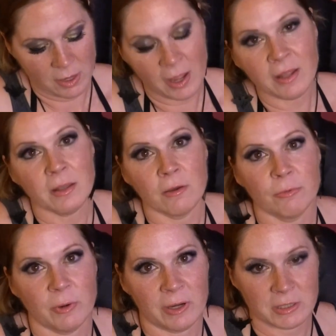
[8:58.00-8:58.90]
I
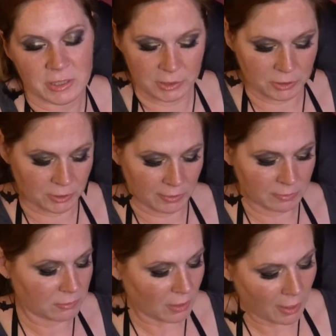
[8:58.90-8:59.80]
love wearing
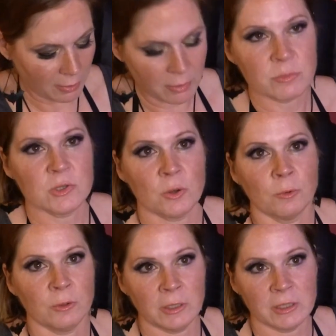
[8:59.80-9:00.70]
t-shirts. I am
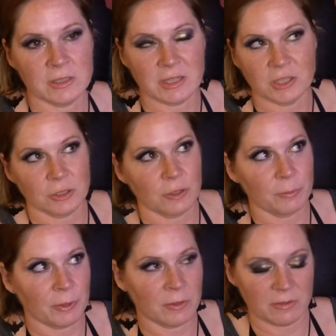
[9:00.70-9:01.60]
totally a t-shirt
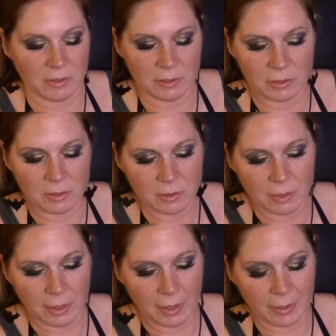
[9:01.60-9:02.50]
person.
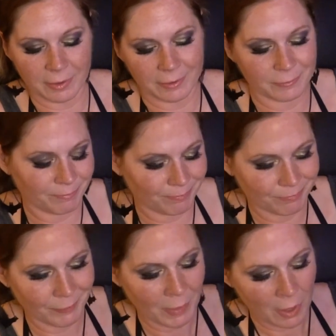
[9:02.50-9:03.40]
Like
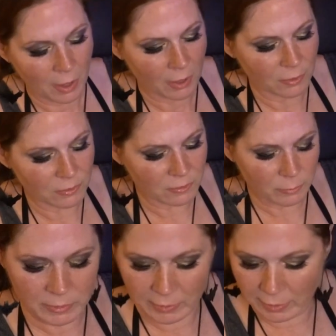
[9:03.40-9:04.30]
I used
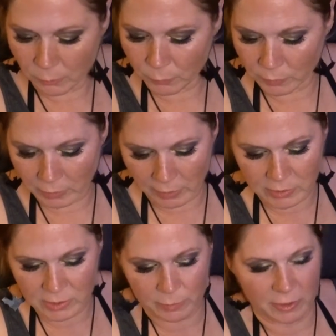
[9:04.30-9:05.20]
like really
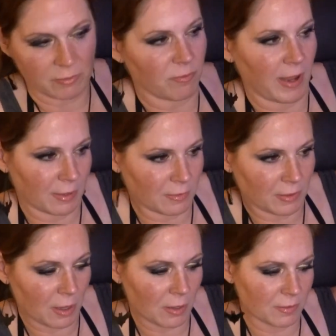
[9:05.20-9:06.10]
into being
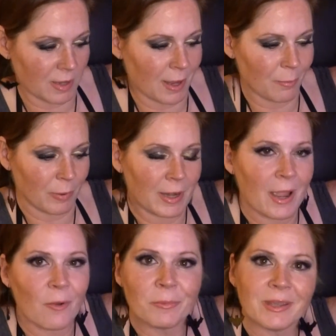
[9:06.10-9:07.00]
fancy all the time, but
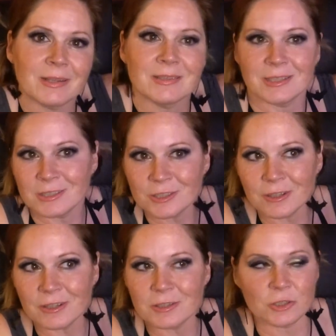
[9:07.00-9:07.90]
now I'm like
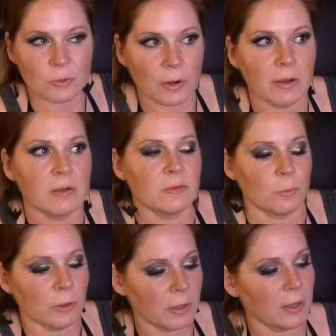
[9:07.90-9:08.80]
t-shirt,
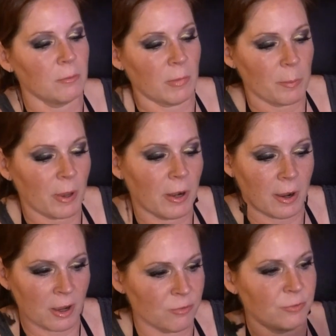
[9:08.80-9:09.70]
shorts, working my butt
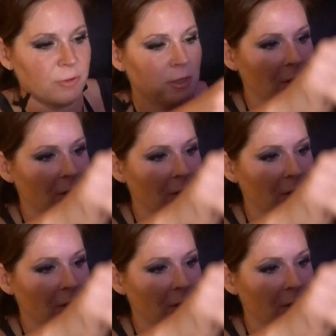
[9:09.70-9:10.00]
off.